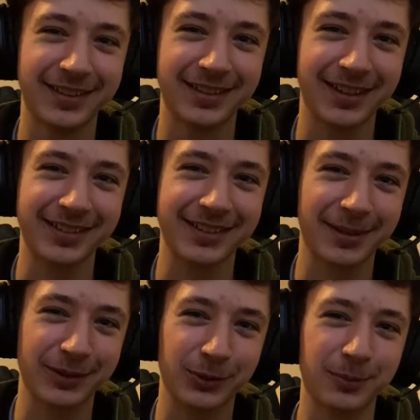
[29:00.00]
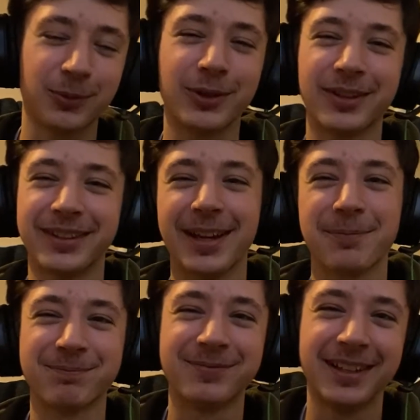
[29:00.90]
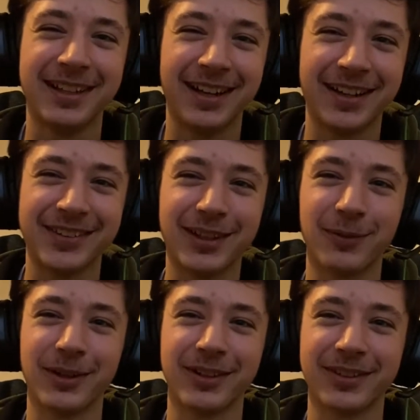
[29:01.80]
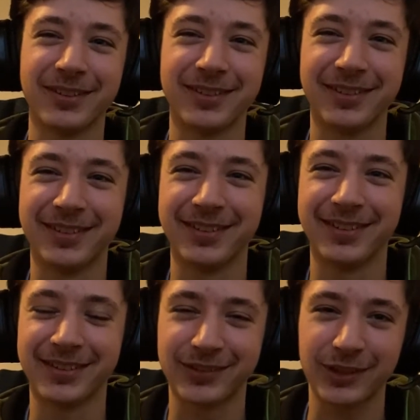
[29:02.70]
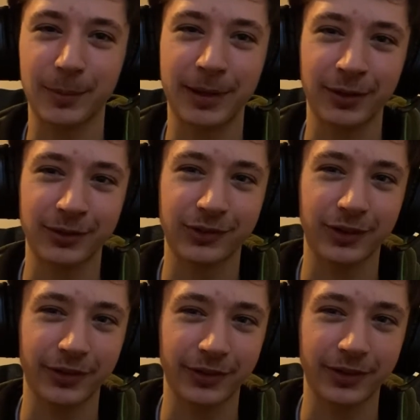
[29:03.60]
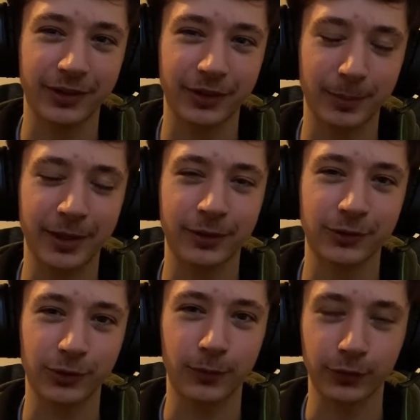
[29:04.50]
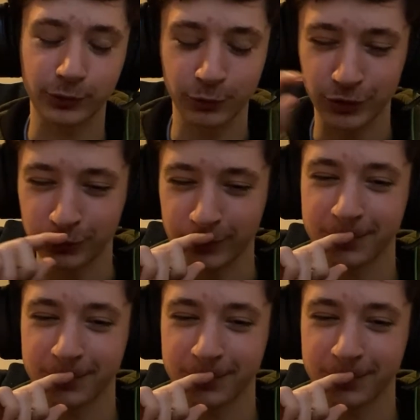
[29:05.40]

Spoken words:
And yeah, it's called yeah, and the other set of parents are the parents of the school shooter.